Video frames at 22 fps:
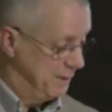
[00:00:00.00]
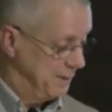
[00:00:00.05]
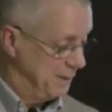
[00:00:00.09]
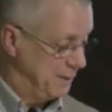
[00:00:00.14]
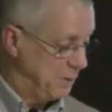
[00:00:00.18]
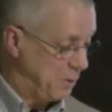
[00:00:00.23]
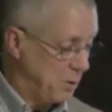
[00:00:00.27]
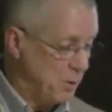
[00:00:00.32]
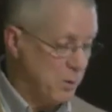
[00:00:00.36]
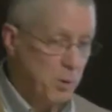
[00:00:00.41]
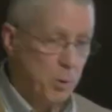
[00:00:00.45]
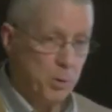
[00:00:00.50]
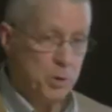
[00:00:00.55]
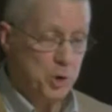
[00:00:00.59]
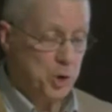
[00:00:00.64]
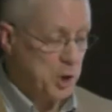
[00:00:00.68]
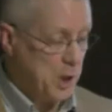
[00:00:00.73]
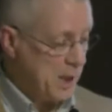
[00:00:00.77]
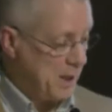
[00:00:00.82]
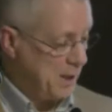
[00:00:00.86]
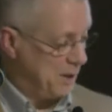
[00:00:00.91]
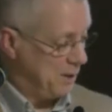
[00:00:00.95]
There are no
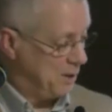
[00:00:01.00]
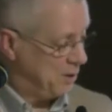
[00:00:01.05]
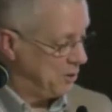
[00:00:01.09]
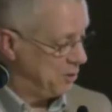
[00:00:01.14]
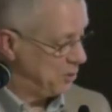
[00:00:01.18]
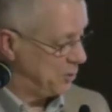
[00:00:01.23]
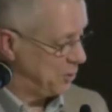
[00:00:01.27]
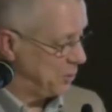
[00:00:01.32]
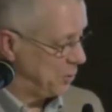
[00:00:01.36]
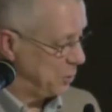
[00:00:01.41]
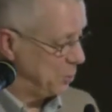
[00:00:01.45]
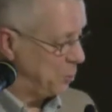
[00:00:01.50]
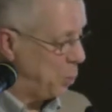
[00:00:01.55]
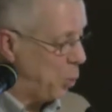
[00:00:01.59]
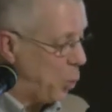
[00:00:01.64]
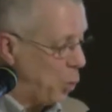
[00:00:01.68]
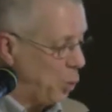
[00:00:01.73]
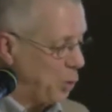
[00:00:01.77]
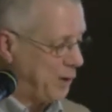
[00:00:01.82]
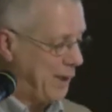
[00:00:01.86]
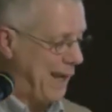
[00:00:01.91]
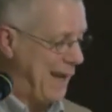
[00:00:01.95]
jails or
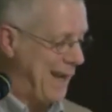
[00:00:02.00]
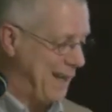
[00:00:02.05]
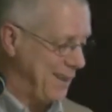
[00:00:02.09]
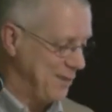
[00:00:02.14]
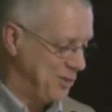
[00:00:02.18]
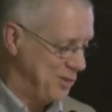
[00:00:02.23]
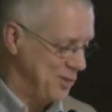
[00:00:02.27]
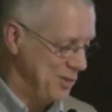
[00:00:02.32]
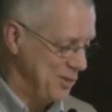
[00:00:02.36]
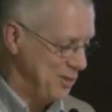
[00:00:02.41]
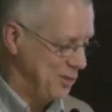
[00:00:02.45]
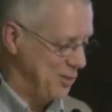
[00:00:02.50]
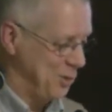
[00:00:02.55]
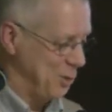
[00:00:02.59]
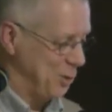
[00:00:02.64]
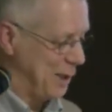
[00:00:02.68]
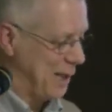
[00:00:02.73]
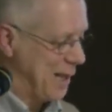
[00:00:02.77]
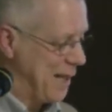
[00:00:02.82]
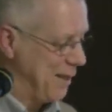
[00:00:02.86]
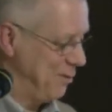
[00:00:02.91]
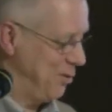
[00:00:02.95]
poll taxes or
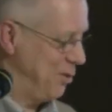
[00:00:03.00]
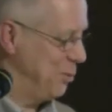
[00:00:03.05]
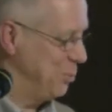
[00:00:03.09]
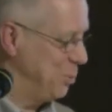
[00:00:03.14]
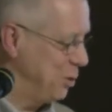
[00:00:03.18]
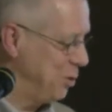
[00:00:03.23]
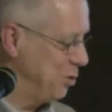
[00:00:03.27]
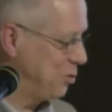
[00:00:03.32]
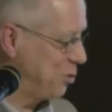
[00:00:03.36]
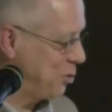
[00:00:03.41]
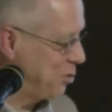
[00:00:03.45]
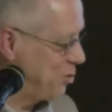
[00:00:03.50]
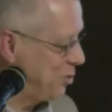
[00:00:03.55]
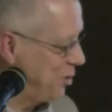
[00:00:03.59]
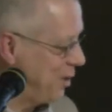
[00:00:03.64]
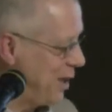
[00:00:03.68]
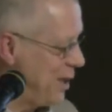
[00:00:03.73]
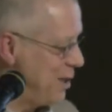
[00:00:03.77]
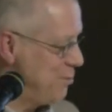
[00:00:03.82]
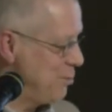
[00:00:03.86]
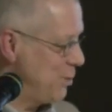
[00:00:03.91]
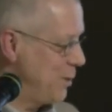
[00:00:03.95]
constables or
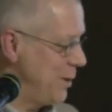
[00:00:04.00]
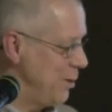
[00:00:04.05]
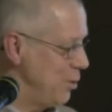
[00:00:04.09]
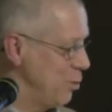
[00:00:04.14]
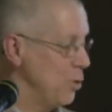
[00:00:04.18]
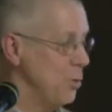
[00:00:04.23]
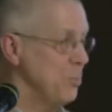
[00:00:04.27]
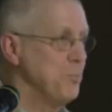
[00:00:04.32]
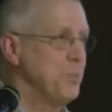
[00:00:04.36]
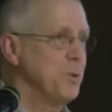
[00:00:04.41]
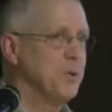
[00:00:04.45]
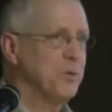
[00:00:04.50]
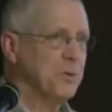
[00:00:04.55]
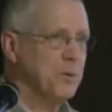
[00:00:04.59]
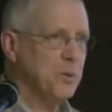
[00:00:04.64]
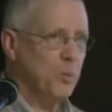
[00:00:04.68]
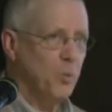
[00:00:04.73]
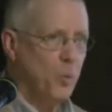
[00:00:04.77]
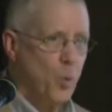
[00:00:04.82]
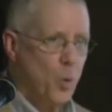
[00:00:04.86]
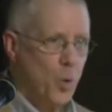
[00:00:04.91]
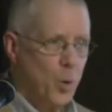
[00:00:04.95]
slavery or
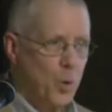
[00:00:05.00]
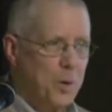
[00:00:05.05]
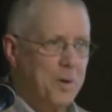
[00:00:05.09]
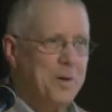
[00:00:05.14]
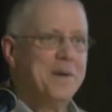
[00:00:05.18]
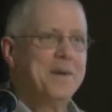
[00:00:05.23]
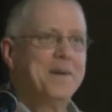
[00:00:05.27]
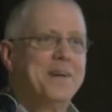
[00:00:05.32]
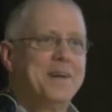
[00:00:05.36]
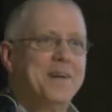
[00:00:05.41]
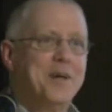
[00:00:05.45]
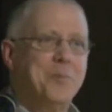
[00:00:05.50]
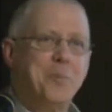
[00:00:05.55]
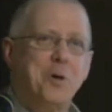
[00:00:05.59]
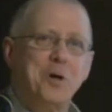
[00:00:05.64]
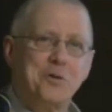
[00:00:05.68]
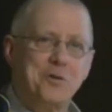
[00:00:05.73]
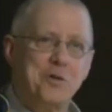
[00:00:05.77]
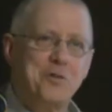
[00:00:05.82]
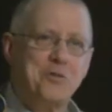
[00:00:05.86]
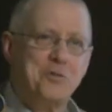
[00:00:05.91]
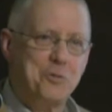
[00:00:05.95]
imperial war
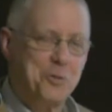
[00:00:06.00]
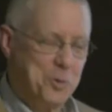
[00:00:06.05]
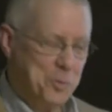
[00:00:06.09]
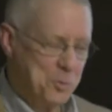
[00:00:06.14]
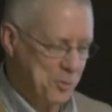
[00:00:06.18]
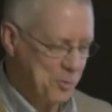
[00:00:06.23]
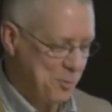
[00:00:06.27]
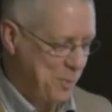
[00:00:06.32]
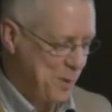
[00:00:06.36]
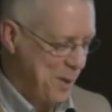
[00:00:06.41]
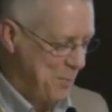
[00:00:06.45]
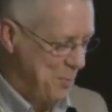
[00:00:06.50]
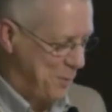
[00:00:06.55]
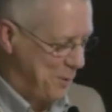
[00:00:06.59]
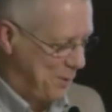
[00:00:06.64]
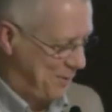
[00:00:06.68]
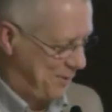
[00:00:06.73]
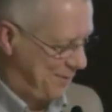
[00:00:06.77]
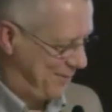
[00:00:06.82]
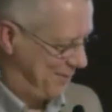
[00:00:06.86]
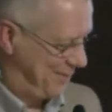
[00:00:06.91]
among this group of people.